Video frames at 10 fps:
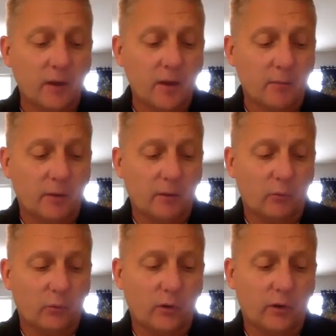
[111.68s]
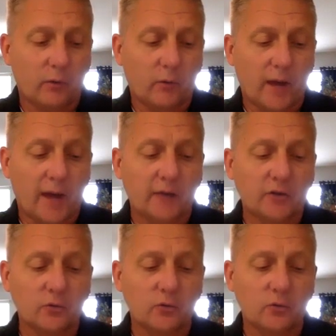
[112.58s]
But as
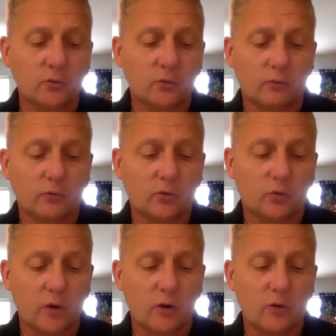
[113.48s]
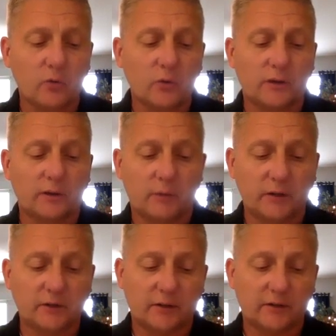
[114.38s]
you grow in the
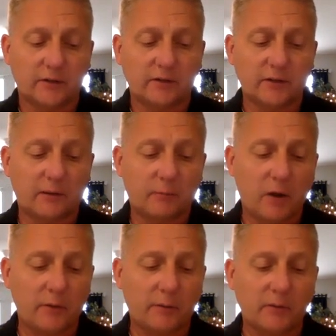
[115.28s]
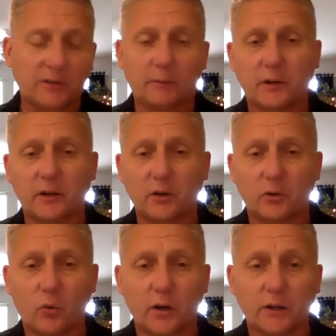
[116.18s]
business, this is probably going to be something that
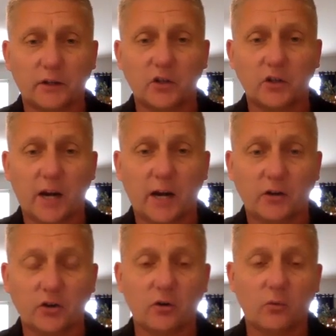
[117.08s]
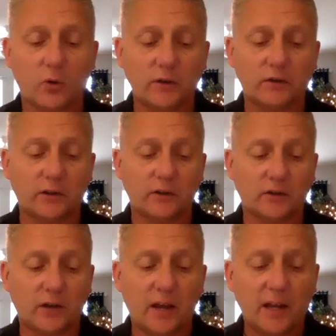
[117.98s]
you want to change. You don't want
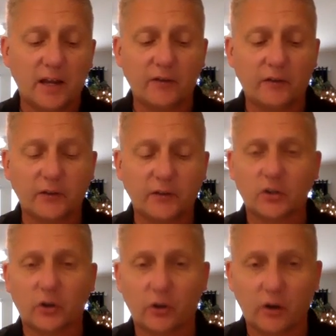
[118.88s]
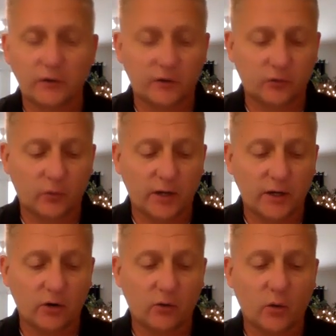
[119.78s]
this, even if it's starting off this way, you
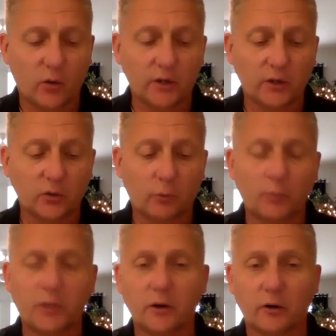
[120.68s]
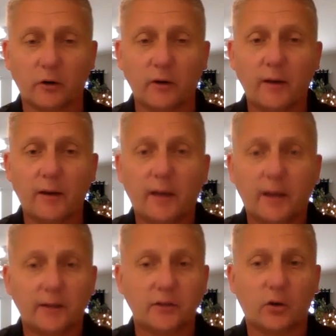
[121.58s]
don't want it to appear
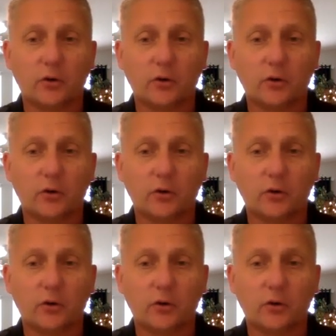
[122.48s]
as though